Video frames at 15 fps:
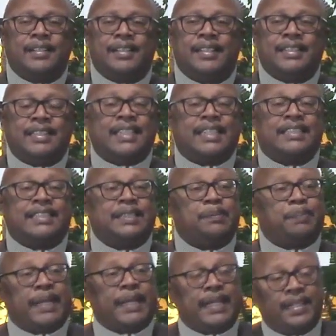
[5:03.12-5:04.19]
said, because he
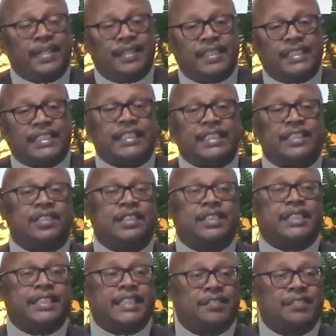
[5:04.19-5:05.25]
paid us and he took
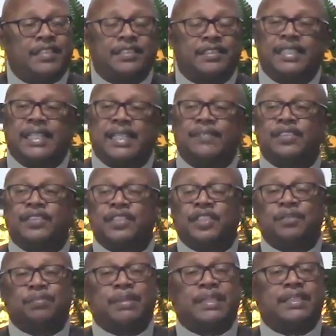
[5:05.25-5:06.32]
care of us and gave us a
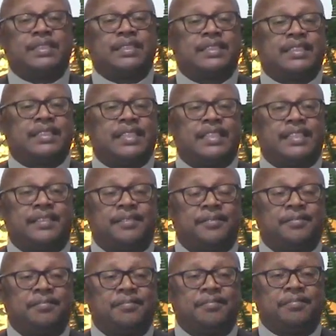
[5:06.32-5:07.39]
good place to stay.
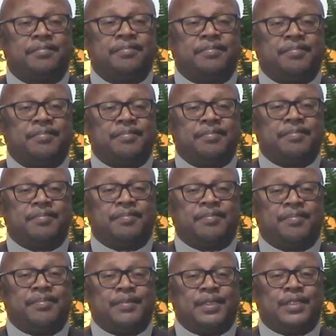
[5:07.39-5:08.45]

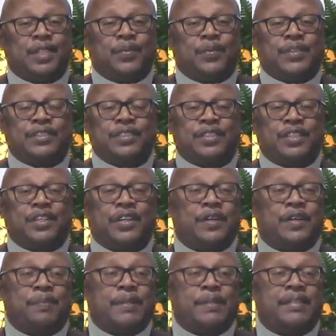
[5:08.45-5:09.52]
You see, it wasn't caught
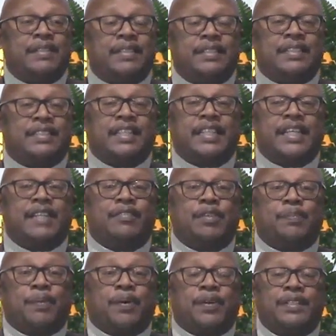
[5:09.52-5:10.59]
up in the slavery
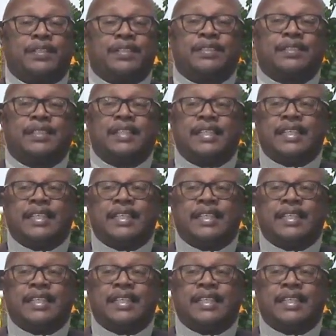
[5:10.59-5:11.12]
part. It's,